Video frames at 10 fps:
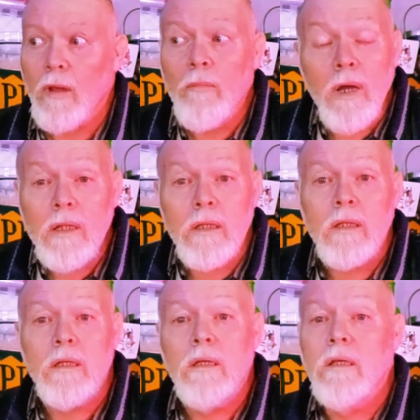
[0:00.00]
But
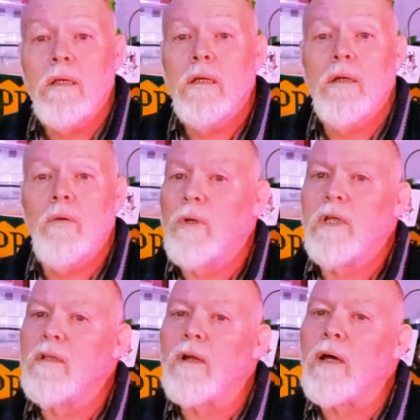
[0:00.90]
when
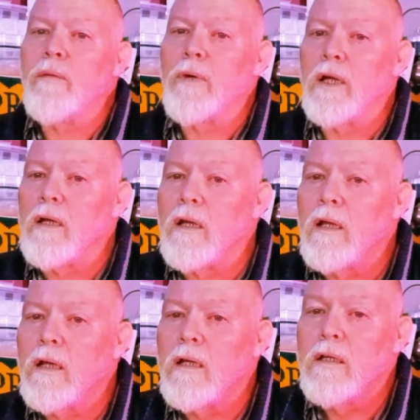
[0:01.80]
in Rome,
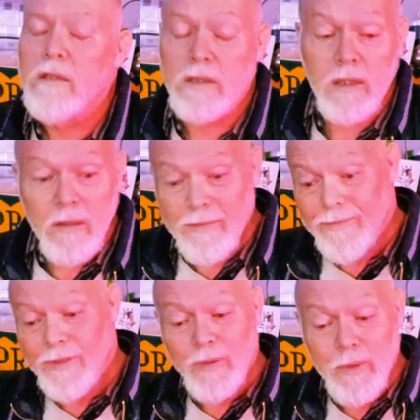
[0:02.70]
so
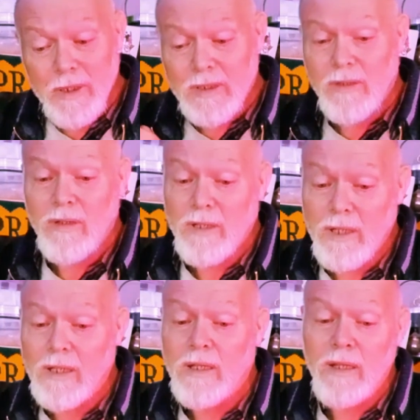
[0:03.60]
we started
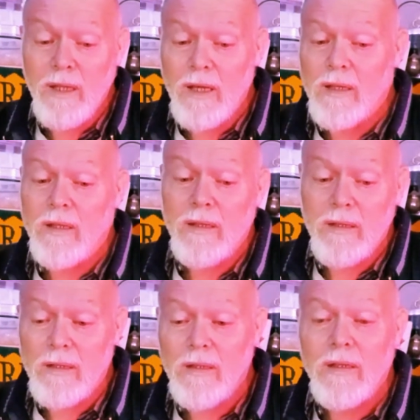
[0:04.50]
eating that,
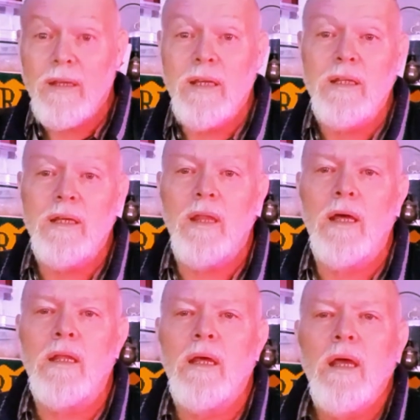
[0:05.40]

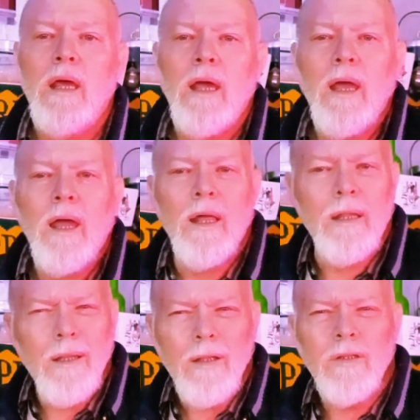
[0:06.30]
and
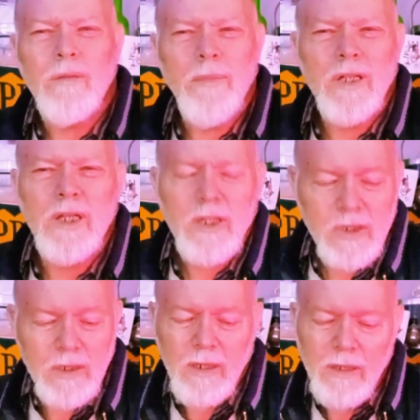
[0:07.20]
then I took my
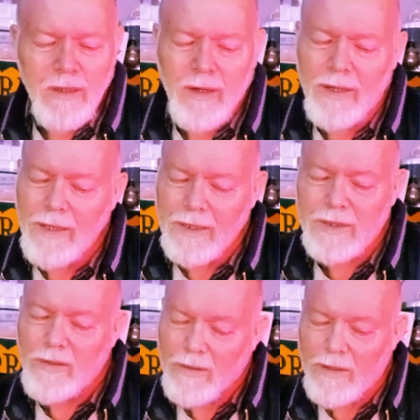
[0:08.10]
dictionary, and I really
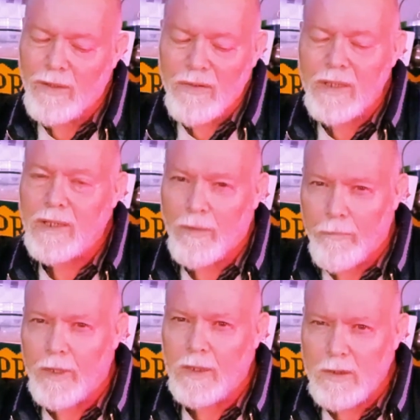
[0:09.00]
started looking up
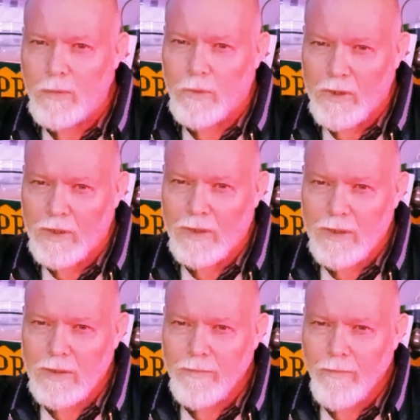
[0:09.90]
these
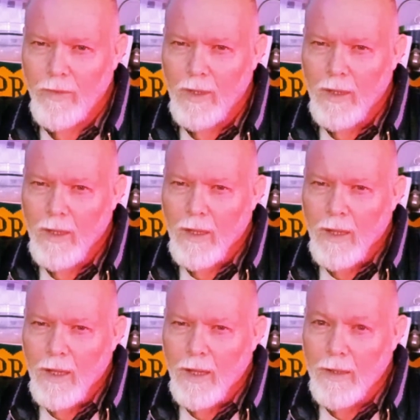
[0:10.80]
words.
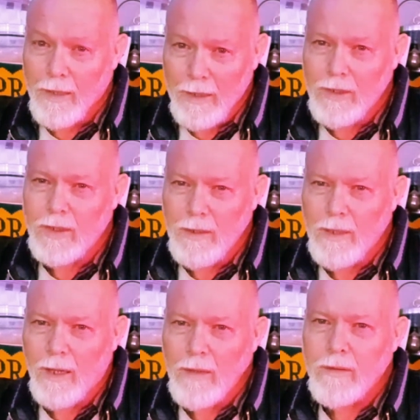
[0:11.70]
And then it turned
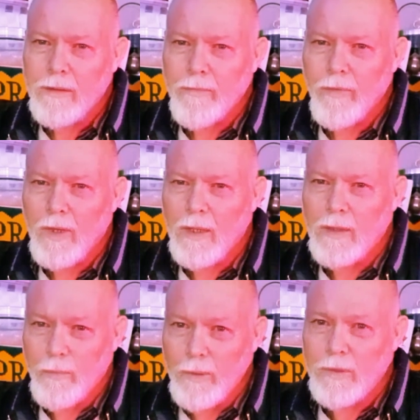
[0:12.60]
out
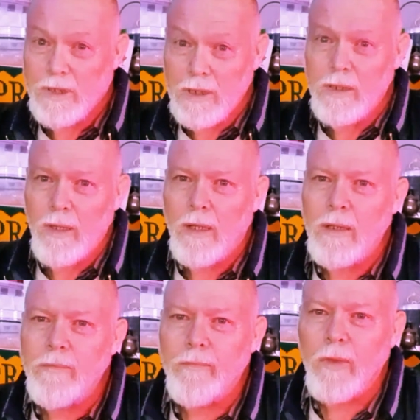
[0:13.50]
that we were sitting there